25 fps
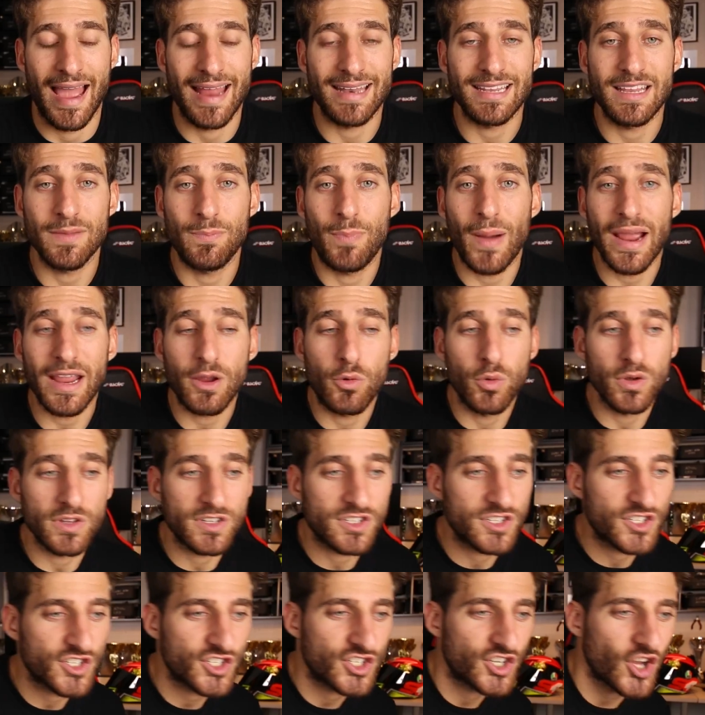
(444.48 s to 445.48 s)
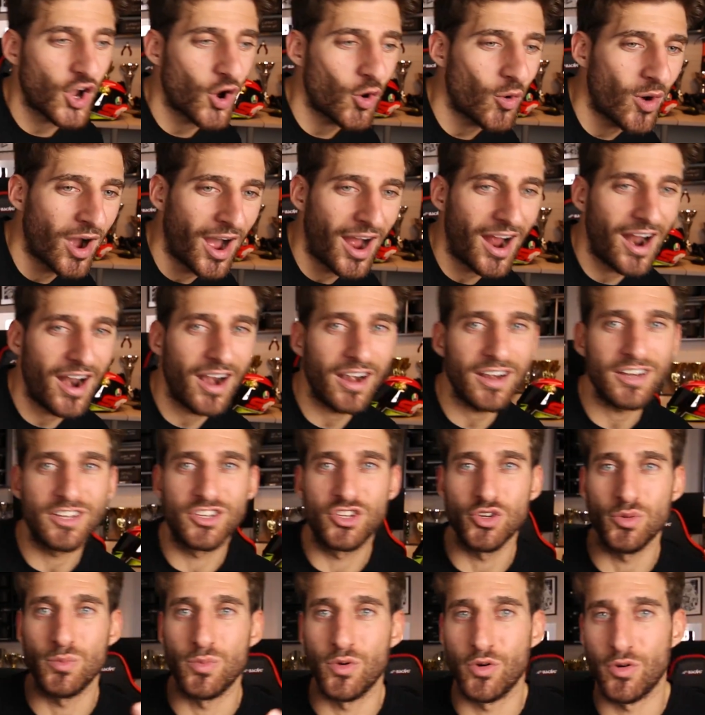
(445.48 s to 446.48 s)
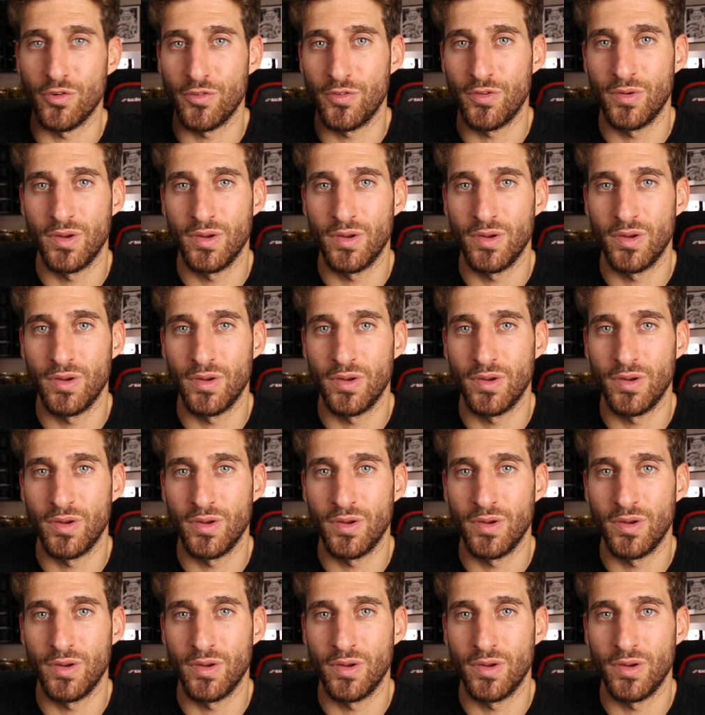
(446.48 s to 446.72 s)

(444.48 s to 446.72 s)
And the bike was so hard to move,